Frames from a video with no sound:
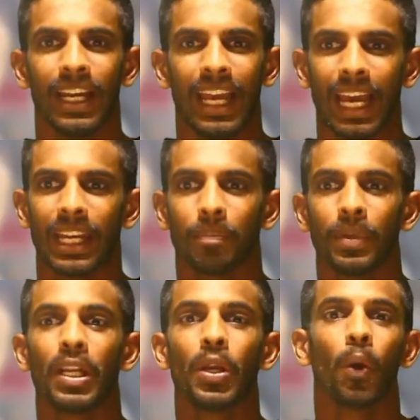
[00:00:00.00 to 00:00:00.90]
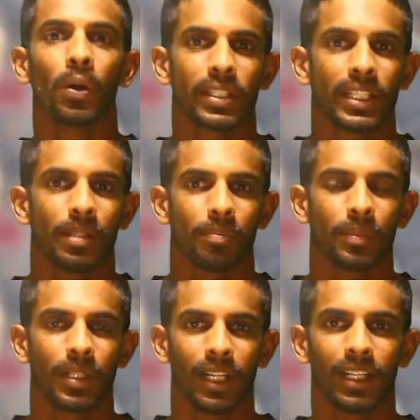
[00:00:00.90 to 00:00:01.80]
and build your own team
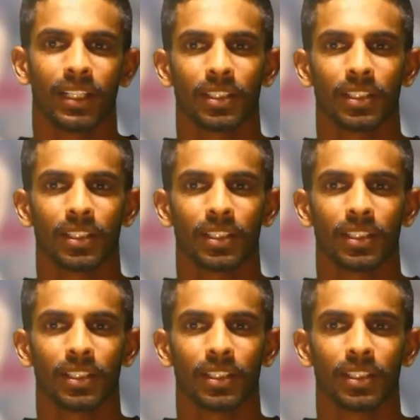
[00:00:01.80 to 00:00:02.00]
uh,